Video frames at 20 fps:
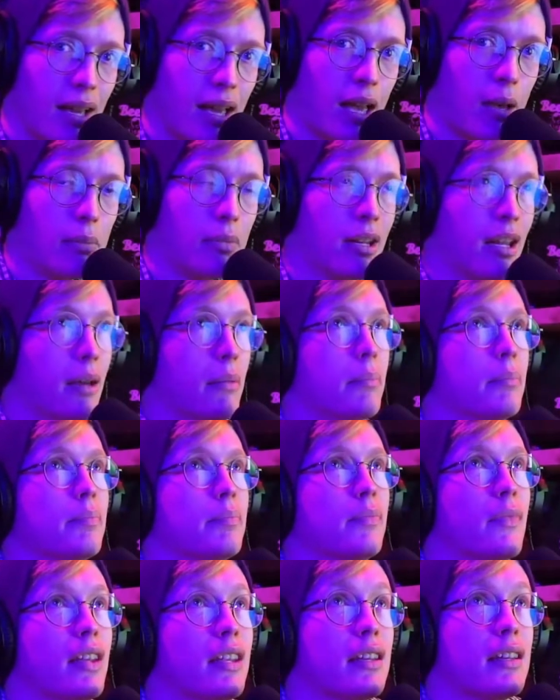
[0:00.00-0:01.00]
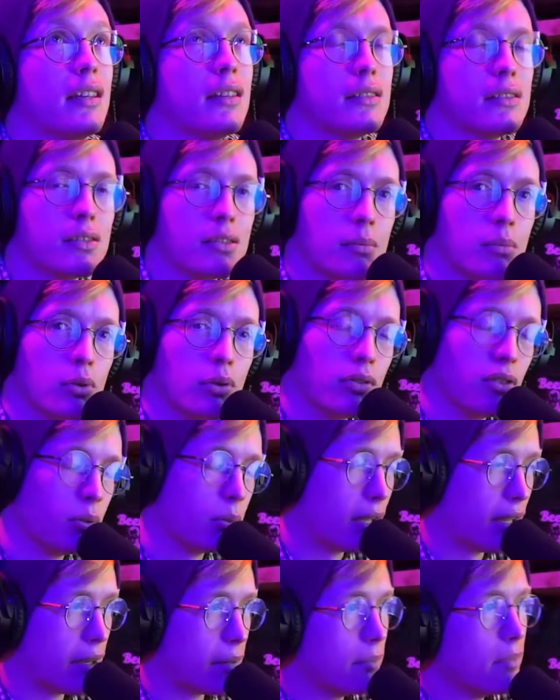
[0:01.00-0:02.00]
Eminem, and he has the move. You
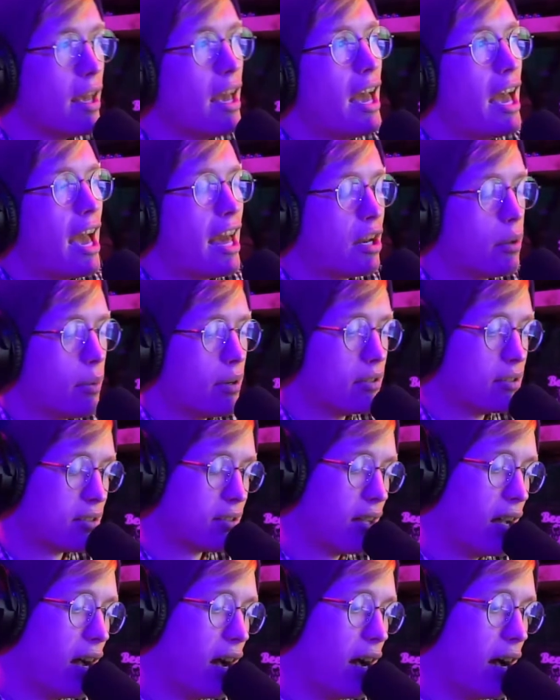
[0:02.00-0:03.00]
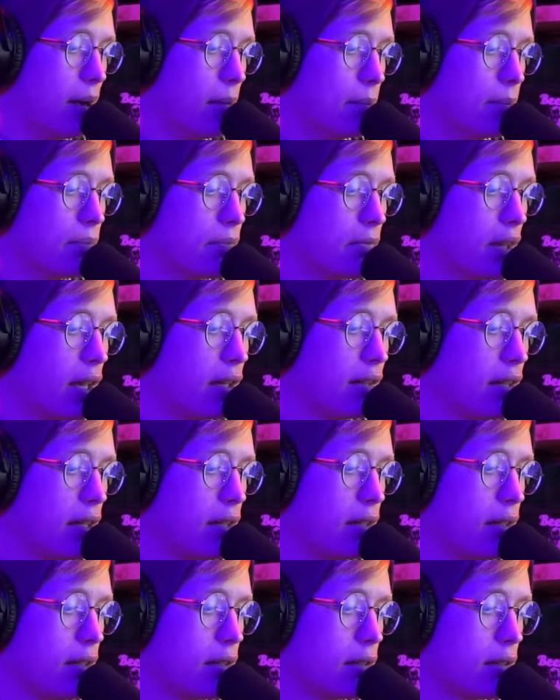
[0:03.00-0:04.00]
get it. Anyways, and
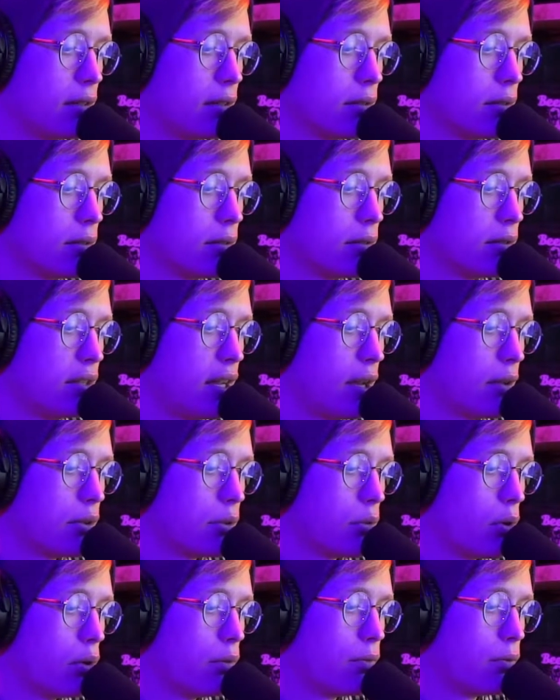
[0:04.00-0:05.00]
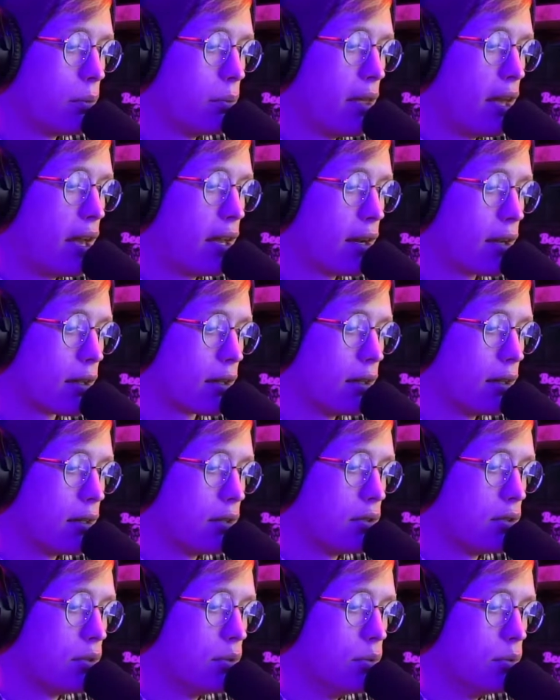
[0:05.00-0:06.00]
then down the road from that, I got
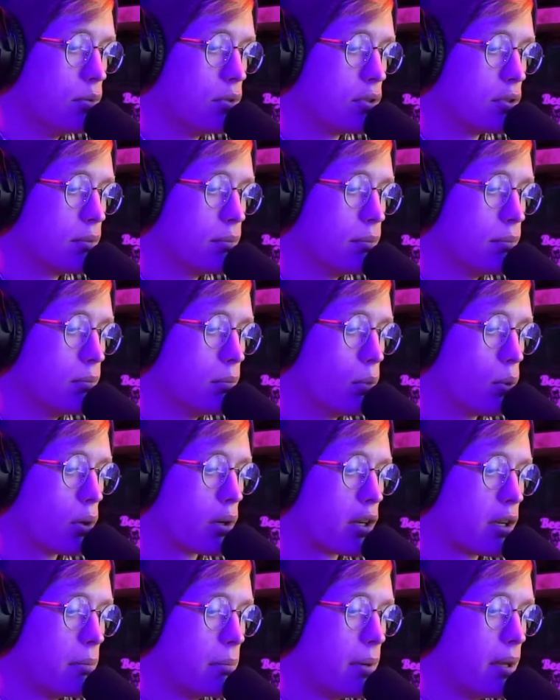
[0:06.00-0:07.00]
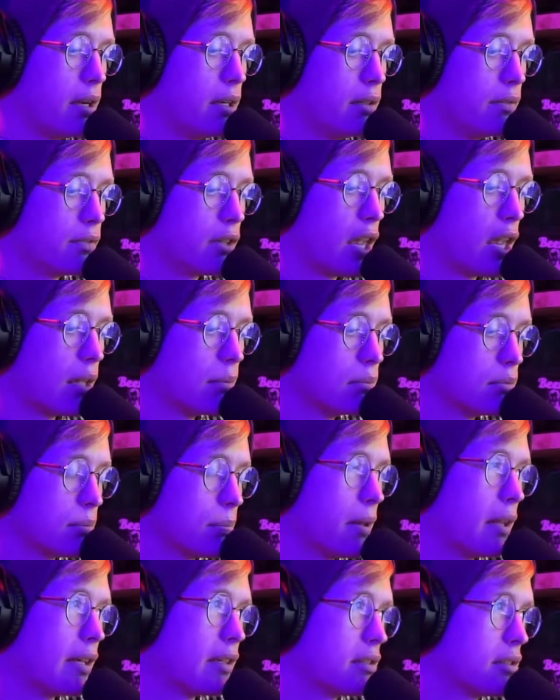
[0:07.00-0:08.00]
into some more competitive games,
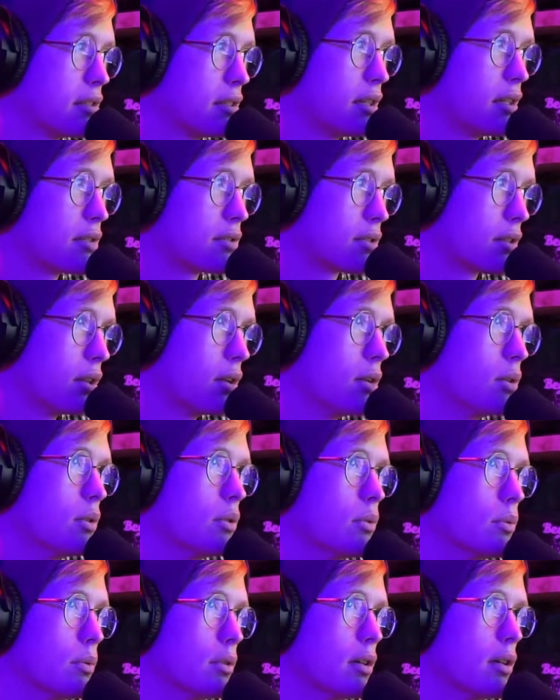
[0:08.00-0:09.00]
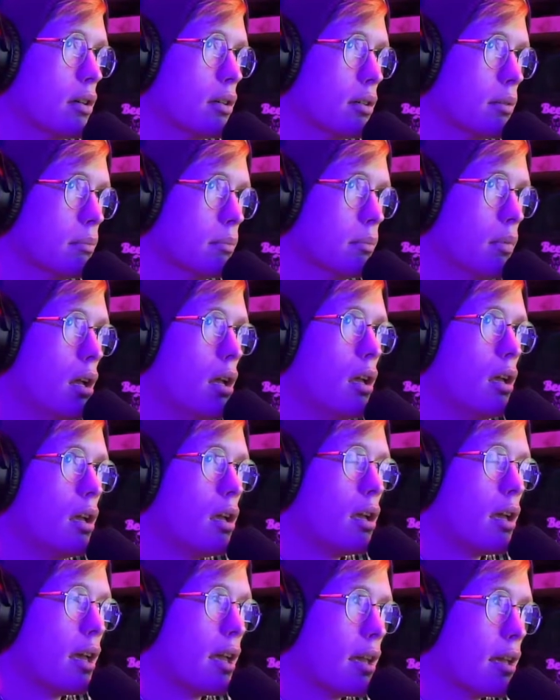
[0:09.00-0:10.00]
playing CS:GO,
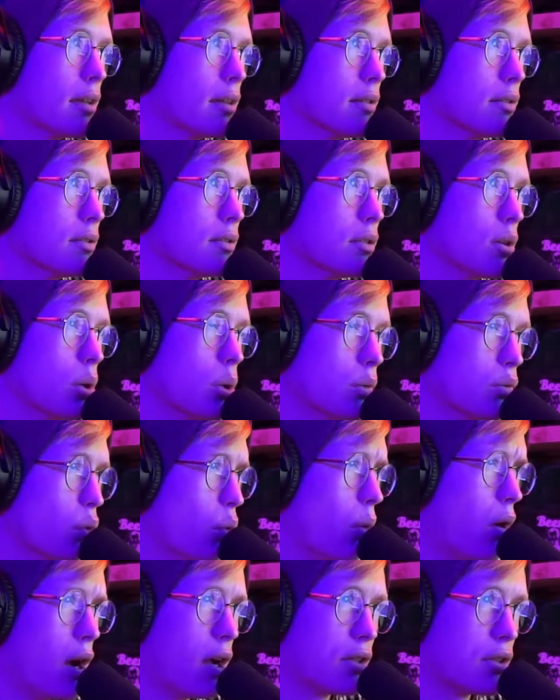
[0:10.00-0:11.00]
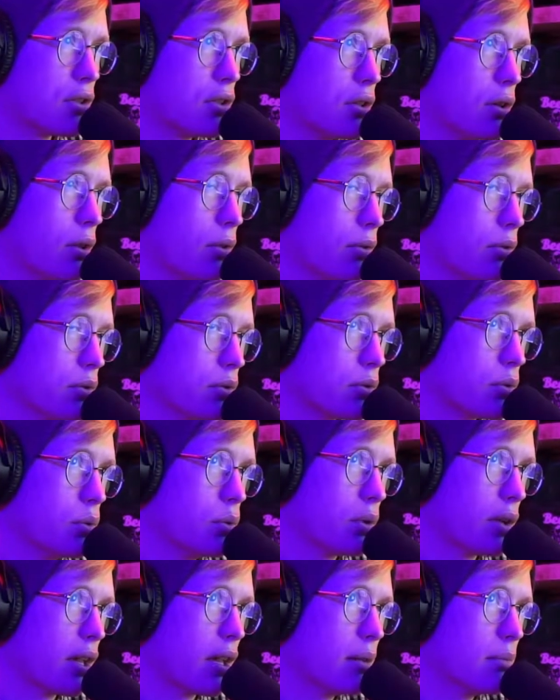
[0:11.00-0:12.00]
and Overwatch, and all those
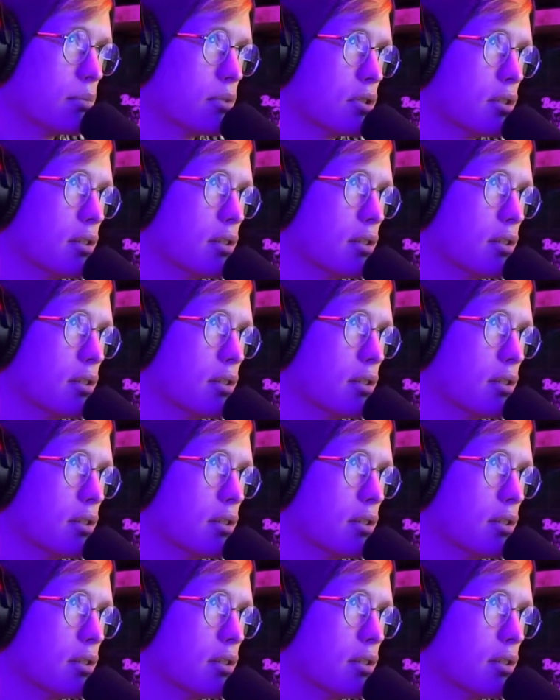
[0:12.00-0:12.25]
cool games.